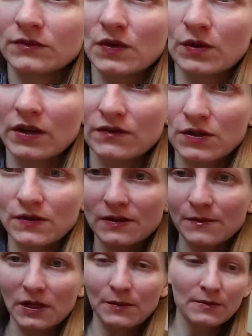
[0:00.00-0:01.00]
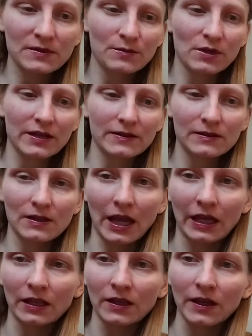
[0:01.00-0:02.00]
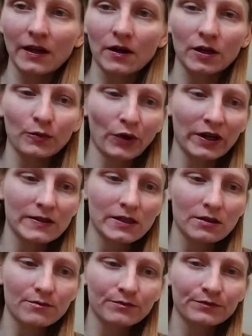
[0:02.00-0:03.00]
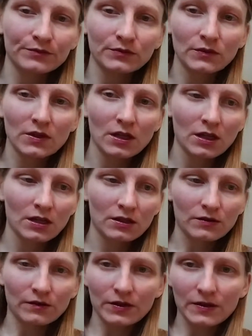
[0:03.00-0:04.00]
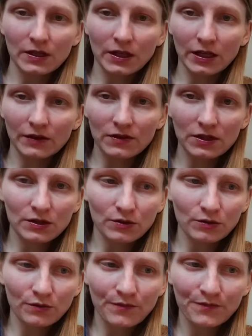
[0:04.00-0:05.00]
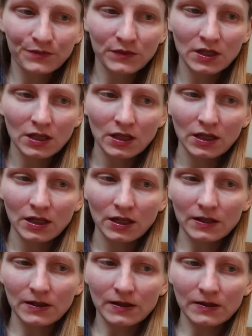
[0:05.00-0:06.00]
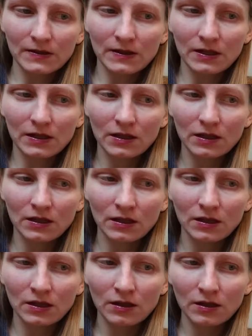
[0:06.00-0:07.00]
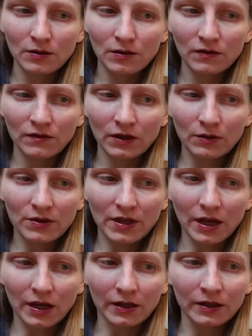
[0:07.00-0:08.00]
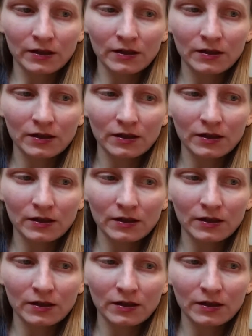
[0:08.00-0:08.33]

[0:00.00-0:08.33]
don't have to use as many pump supplies, and they are pricey. So first thing I have to do is fill it with air.